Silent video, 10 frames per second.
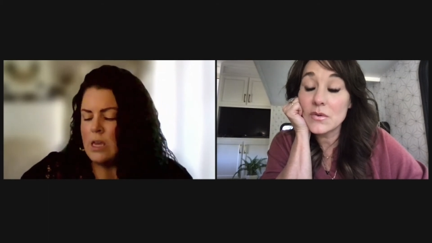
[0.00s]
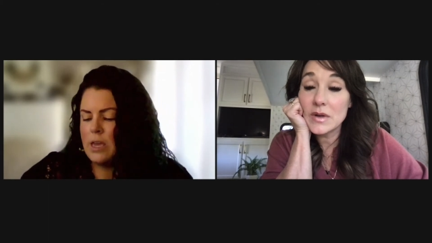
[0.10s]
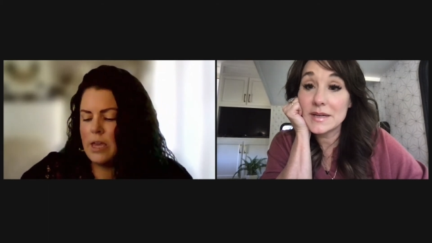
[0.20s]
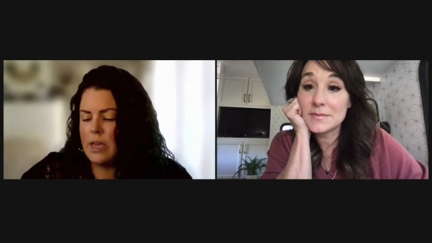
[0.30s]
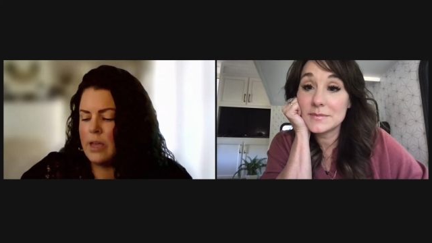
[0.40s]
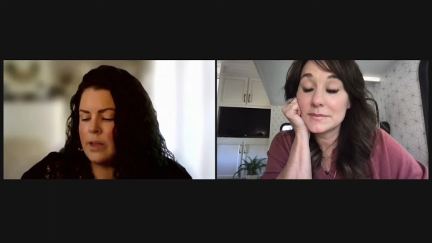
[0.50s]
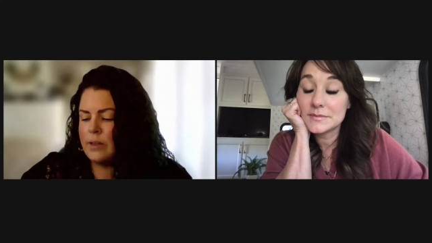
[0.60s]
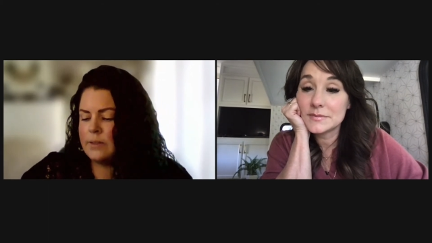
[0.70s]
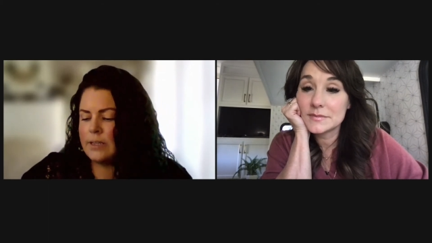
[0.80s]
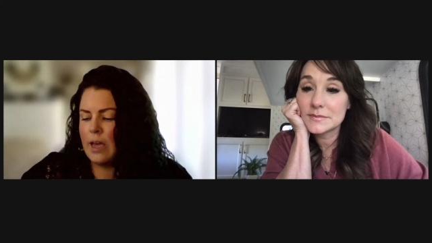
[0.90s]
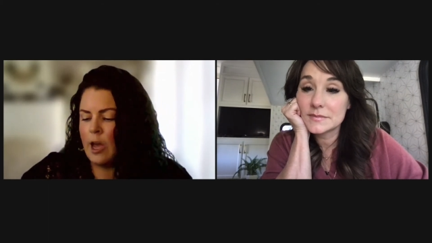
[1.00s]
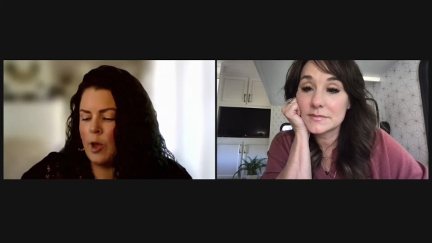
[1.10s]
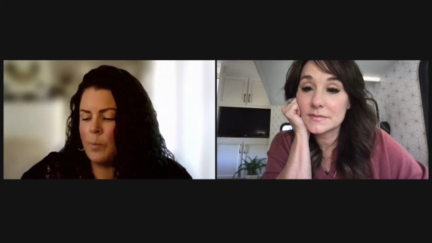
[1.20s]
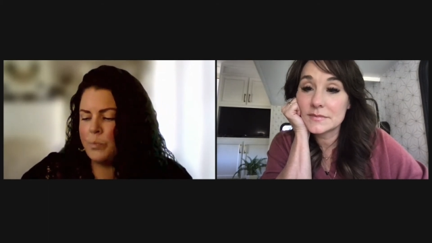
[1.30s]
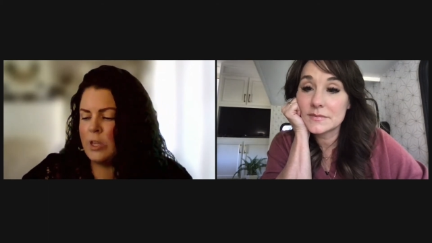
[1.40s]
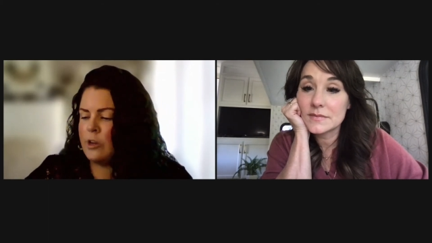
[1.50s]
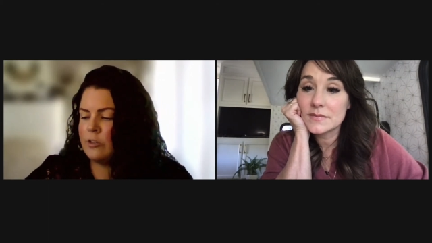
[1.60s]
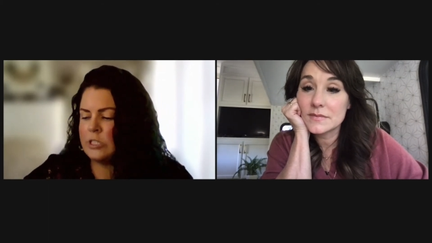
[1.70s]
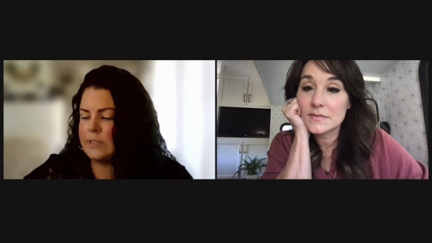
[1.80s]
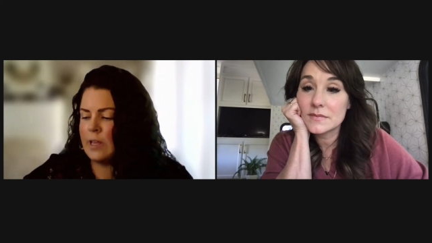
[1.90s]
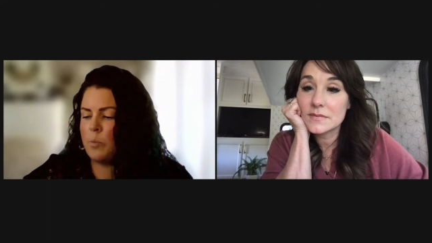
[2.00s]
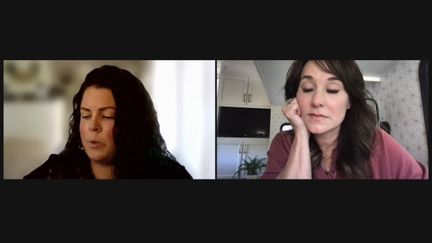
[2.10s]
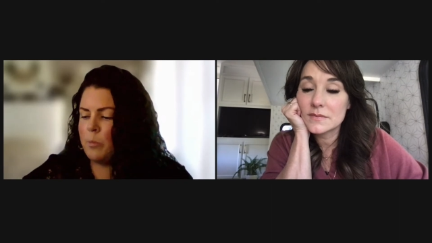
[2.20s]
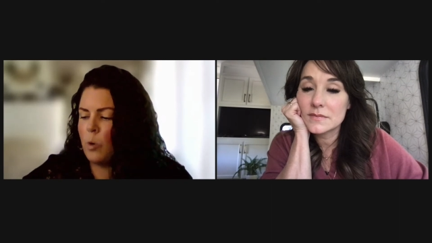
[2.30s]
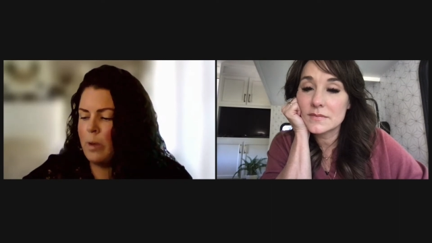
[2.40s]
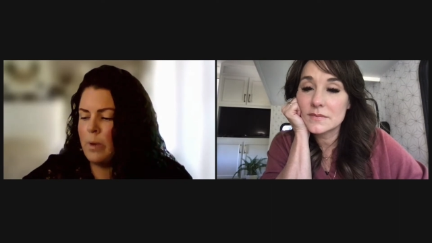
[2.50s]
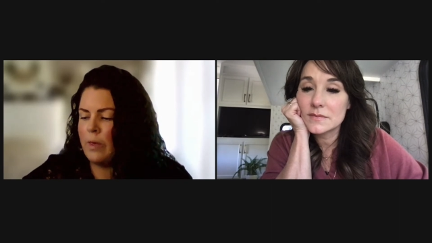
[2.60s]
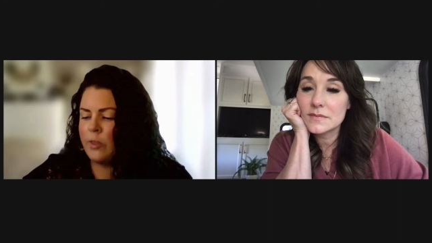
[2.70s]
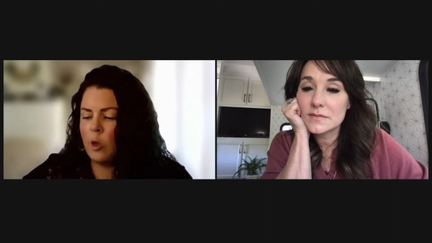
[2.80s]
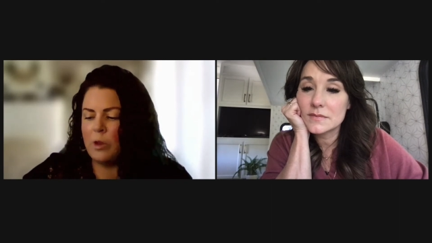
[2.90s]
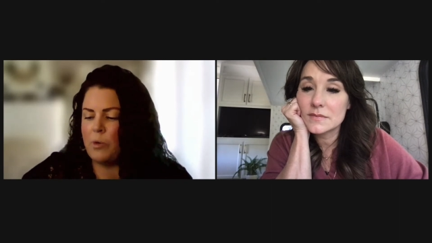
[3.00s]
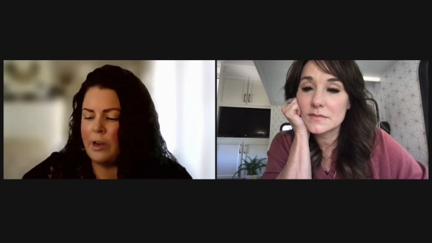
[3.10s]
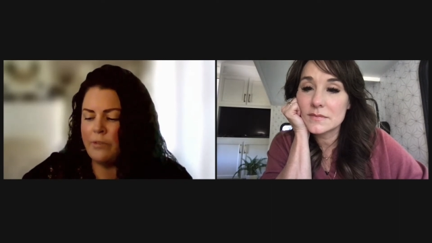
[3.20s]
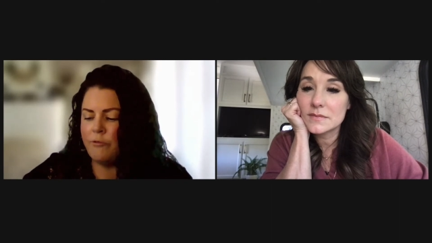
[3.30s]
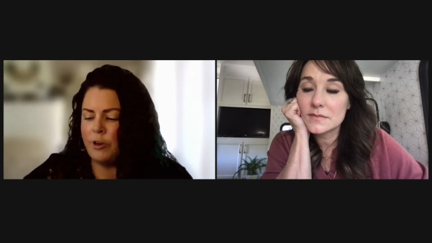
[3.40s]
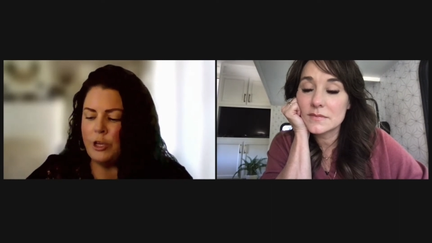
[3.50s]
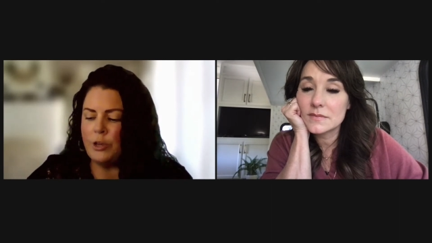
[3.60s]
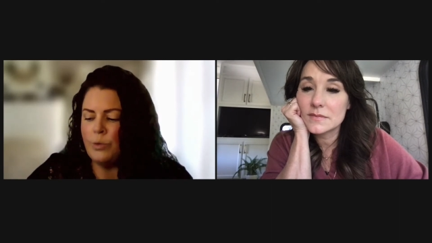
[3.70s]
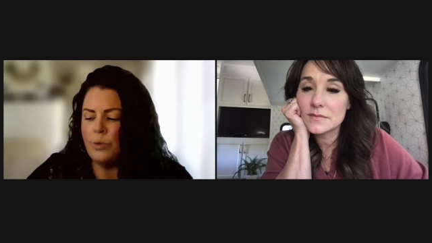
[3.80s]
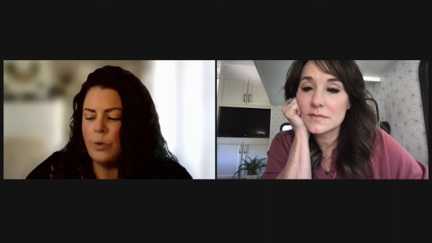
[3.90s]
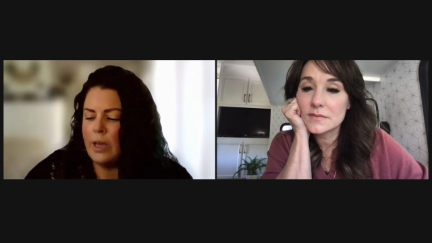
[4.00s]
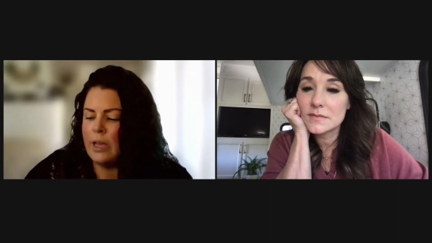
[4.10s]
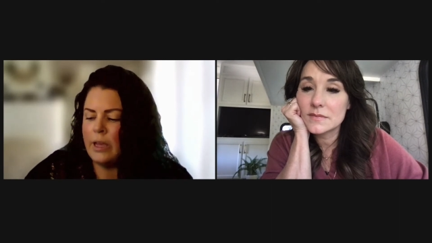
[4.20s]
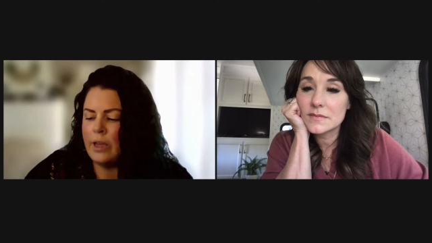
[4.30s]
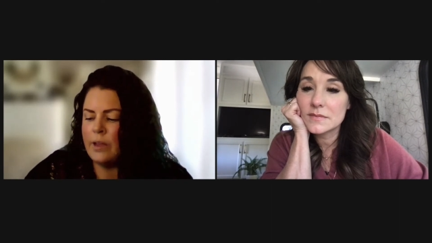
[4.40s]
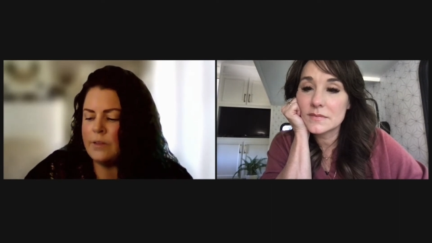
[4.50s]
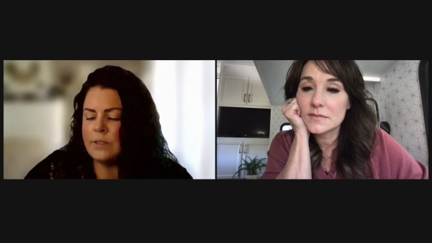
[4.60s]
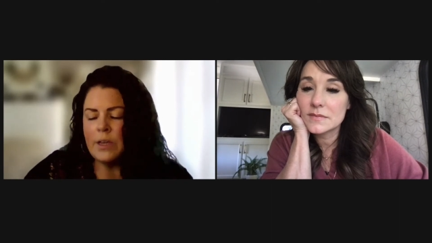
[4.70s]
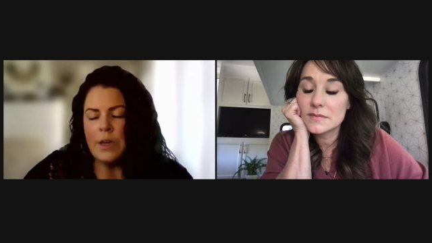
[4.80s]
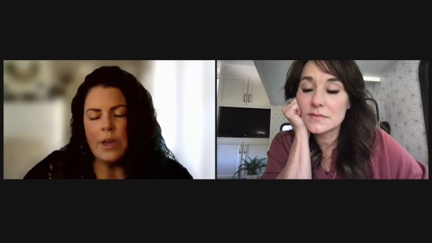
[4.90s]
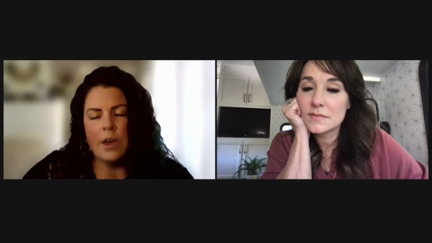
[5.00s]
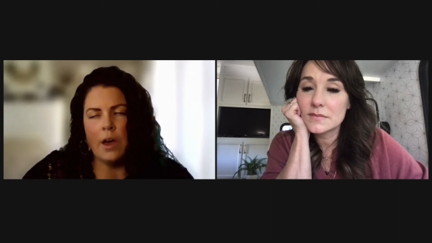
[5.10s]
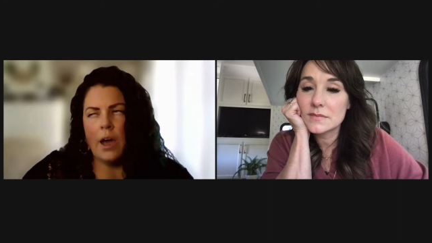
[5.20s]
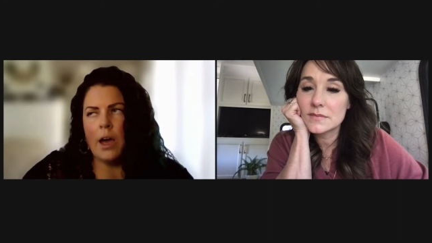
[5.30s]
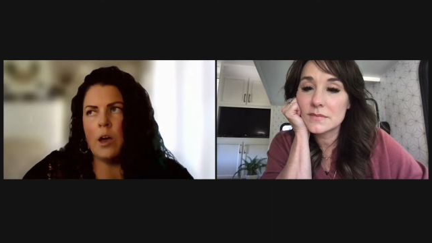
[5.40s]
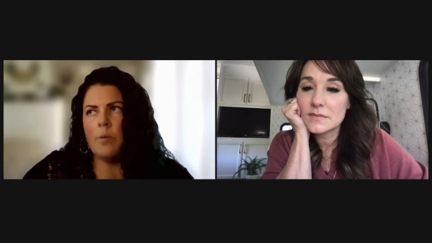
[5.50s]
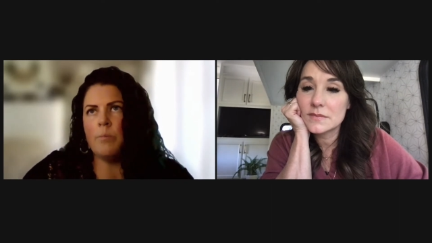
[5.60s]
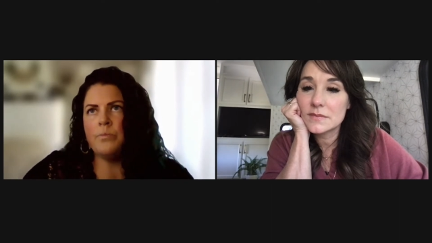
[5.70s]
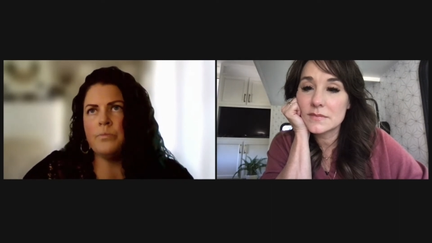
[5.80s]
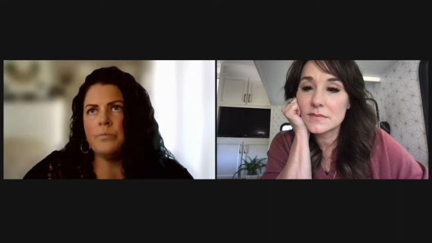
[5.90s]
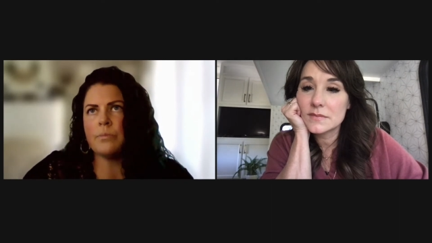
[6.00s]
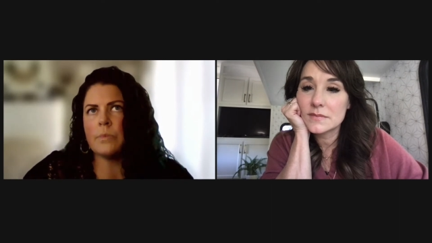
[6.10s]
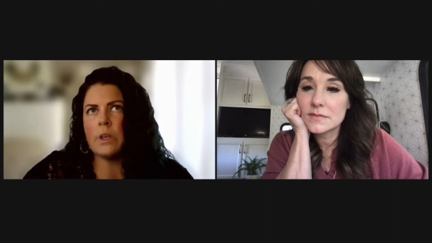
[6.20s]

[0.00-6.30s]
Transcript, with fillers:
Speaker 1: Okay. And um, you know, just set up an appointment. They'll be ready for you and. Um,